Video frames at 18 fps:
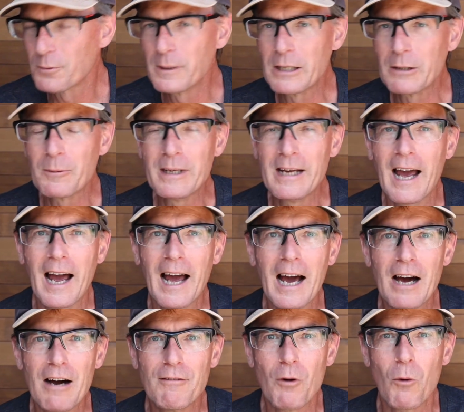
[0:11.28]
week we
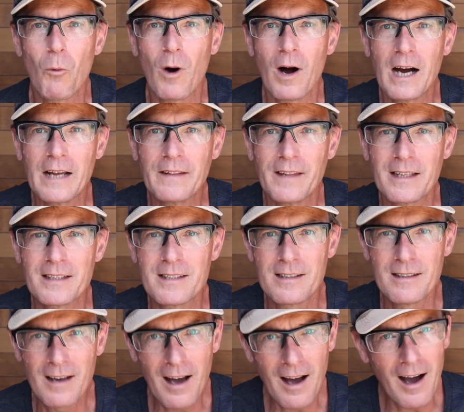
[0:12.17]
have a wine
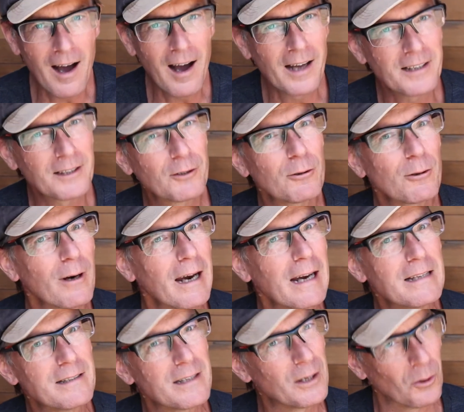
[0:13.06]
that's not
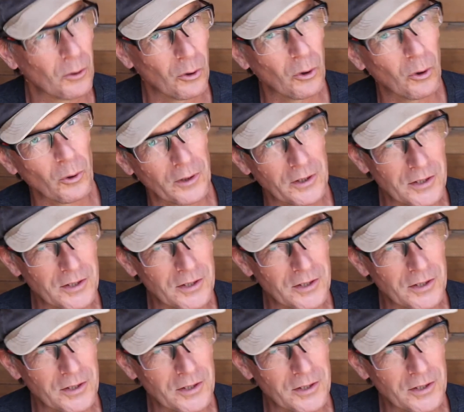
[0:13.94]
crazy old.